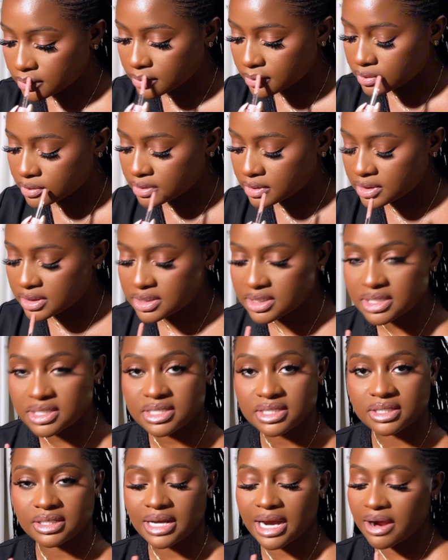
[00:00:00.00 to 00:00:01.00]
This is
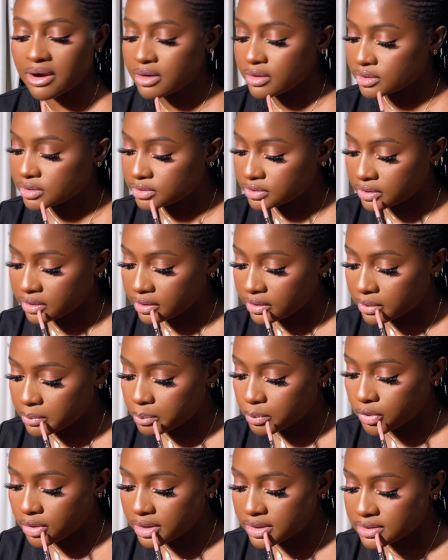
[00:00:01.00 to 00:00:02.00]
the RLG
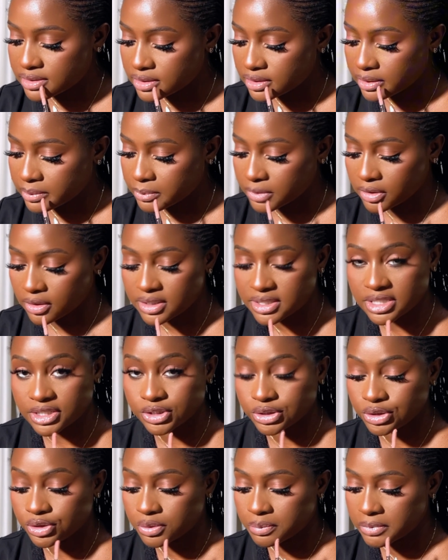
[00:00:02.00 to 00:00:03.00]
Moist Lip Gloss
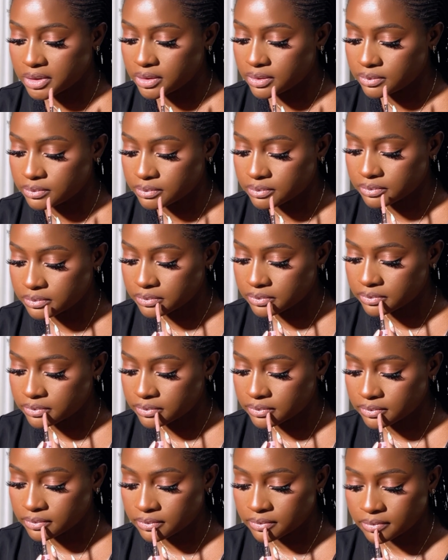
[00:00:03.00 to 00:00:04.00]
in Newman.
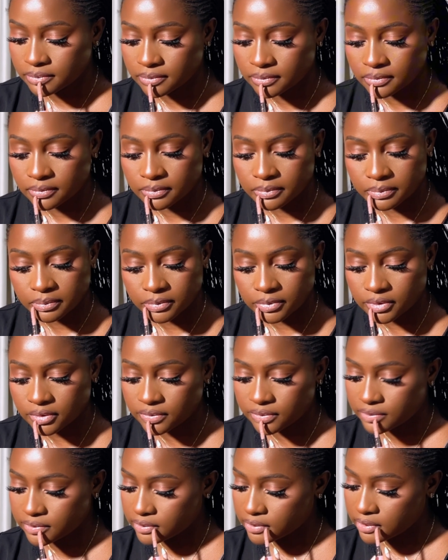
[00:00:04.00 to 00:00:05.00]

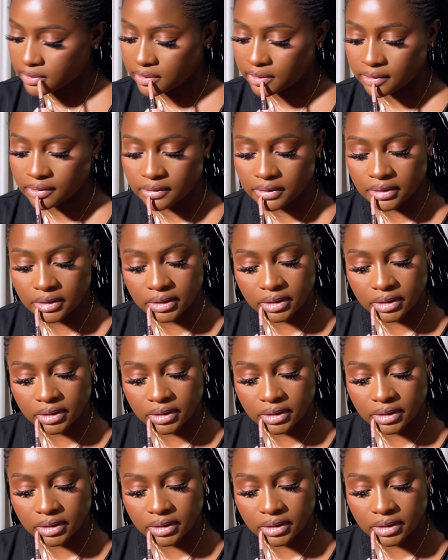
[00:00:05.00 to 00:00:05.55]
Beautiful color.